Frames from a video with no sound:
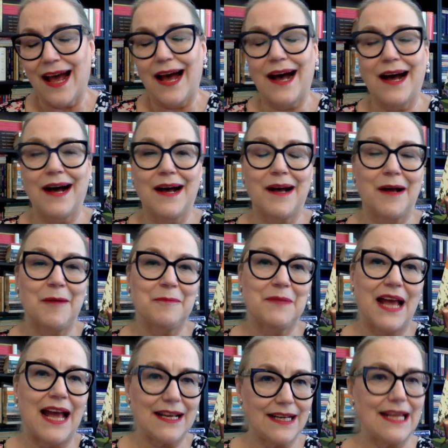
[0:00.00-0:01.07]

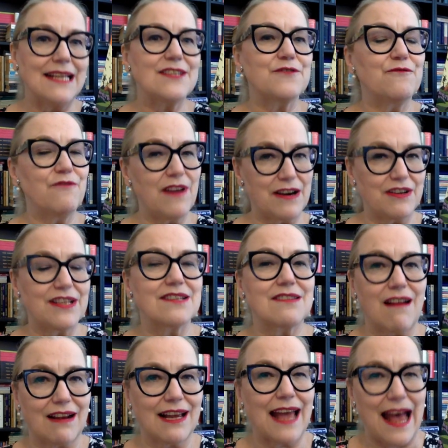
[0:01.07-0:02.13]
And it's very
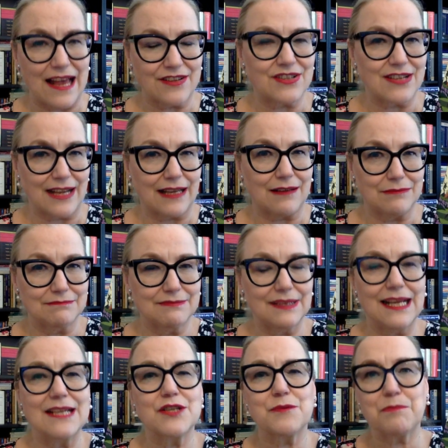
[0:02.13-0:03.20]
sarcastic,
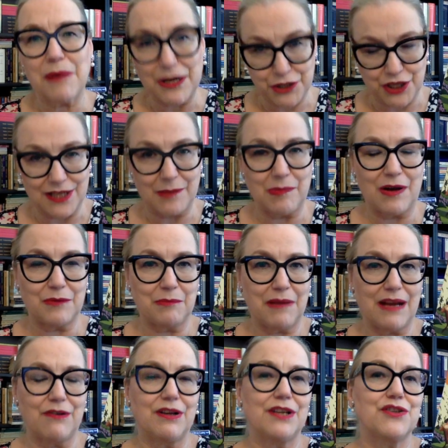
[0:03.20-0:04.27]
especially about
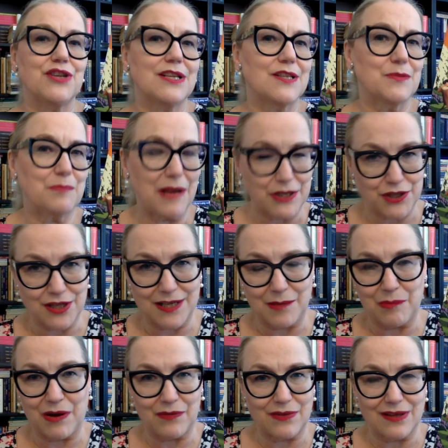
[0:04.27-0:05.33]
marriage, especially
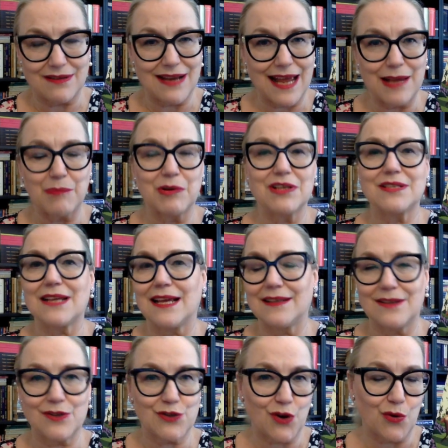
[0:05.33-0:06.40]
about the neighbors and
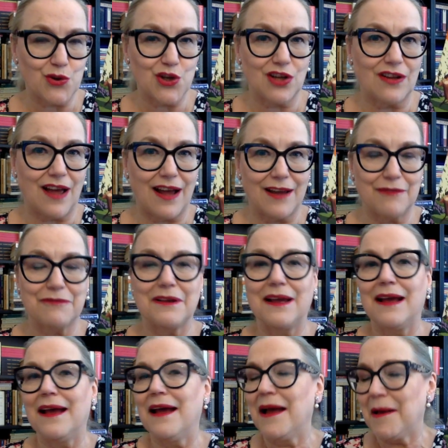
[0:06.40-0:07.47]
the social life.
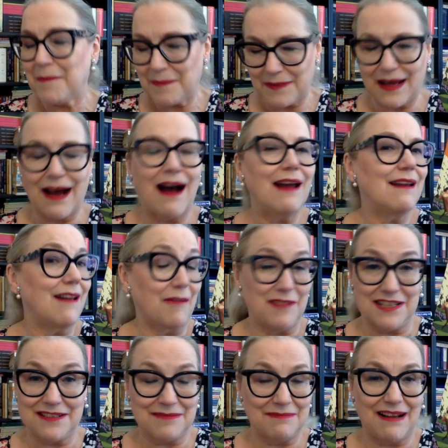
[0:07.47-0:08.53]
I love it.